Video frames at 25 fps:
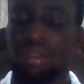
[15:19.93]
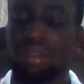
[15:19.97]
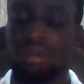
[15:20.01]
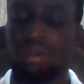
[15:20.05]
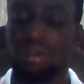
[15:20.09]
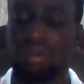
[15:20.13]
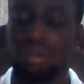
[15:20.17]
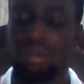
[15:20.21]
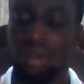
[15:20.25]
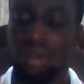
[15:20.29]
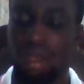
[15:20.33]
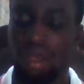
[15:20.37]

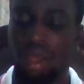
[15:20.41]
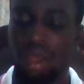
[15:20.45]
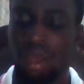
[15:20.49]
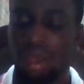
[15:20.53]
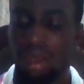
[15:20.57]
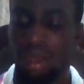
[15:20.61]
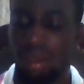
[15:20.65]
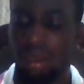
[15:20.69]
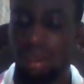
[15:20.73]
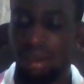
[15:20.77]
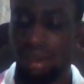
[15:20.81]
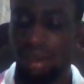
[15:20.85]
So
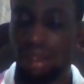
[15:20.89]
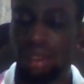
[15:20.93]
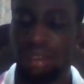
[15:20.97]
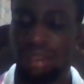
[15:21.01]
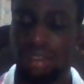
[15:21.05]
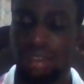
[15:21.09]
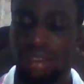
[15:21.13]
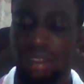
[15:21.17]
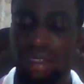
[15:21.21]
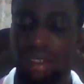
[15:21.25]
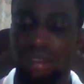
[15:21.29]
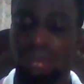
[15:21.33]
yeah,
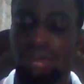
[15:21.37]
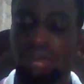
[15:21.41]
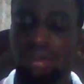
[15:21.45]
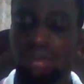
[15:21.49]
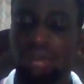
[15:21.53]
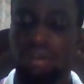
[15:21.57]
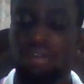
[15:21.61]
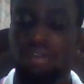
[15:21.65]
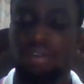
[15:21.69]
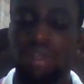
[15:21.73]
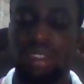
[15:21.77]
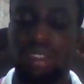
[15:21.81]
that's that.
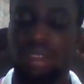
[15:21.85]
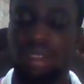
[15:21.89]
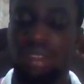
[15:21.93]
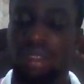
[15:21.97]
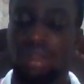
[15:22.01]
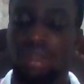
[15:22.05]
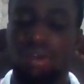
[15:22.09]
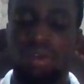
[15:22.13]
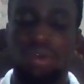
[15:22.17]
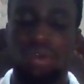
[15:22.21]
So first thing,